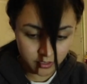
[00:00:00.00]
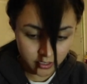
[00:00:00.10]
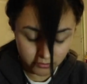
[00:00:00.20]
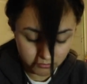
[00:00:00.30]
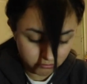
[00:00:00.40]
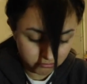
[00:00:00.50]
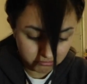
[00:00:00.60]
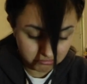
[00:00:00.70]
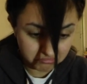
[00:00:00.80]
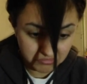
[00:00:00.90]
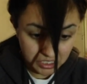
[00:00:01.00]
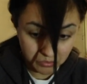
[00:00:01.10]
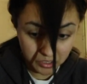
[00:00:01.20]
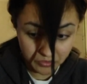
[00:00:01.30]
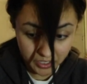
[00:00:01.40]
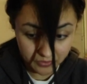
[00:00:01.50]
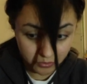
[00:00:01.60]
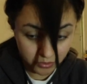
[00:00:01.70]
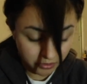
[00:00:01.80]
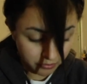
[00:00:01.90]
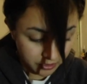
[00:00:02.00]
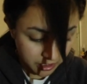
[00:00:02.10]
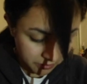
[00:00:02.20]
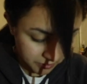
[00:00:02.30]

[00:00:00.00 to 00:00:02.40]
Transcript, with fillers: and then I will never have to work a real job